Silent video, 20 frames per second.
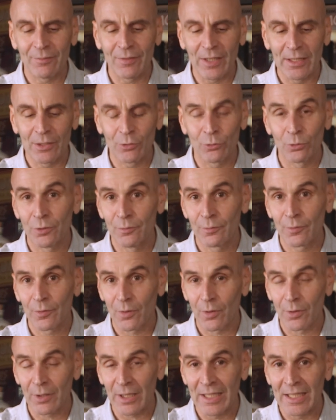very good
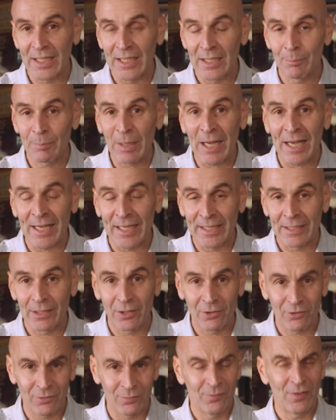for a pie, and
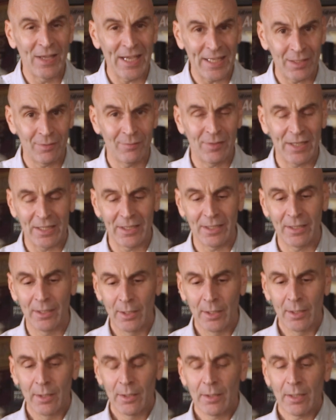it's very, very
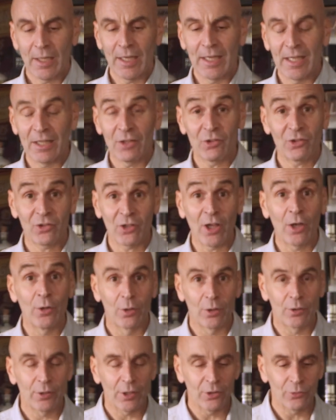
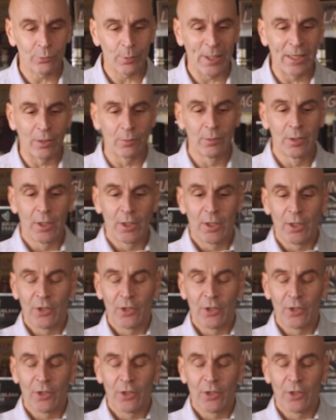sour as well.